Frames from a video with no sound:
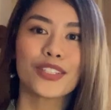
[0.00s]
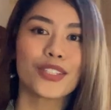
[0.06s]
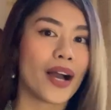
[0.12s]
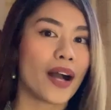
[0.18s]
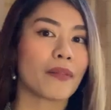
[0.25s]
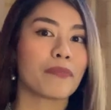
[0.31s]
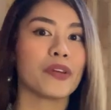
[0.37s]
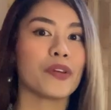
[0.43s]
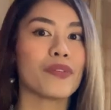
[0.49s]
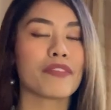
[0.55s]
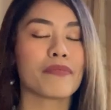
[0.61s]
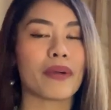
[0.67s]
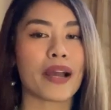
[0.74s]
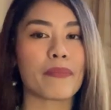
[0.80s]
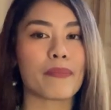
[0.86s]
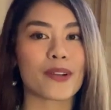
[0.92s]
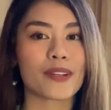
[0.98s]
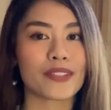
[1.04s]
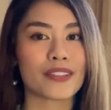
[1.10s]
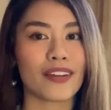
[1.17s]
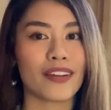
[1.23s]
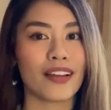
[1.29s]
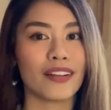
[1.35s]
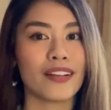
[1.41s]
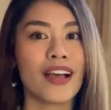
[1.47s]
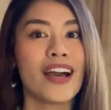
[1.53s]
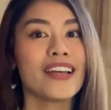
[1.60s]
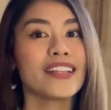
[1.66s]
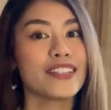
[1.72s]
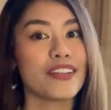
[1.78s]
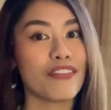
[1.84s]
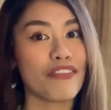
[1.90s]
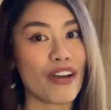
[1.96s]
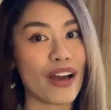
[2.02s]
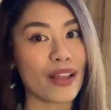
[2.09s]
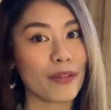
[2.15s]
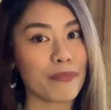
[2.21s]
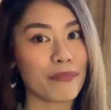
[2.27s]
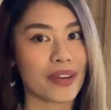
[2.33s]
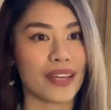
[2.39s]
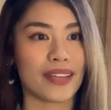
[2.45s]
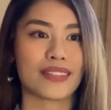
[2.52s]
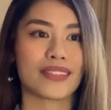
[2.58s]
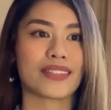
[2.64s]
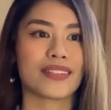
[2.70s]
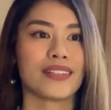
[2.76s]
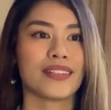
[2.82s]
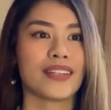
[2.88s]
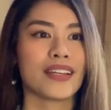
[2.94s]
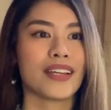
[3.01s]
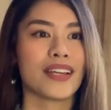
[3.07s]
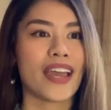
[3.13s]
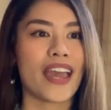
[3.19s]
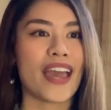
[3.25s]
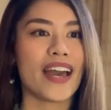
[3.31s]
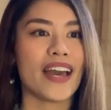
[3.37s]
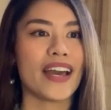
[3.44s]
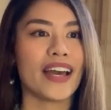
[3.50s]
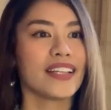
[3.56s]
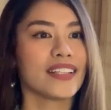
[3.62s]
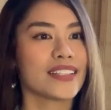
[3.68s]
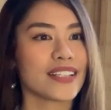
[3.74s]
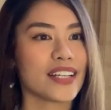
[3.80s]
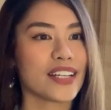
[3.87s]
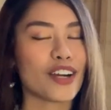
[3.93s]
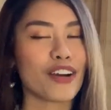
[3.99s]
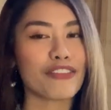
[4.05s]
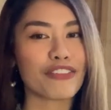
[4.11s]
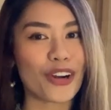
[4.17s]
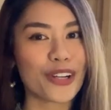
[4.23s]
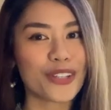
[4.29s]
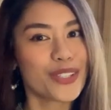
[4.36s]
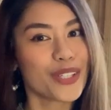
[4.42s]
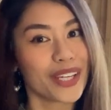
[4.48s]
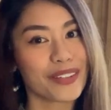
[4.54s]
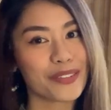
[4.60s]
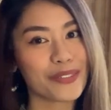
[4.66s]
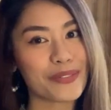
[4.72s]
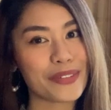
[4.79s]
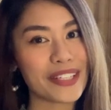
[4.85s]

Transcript: to help me with my personal development. And of course, you can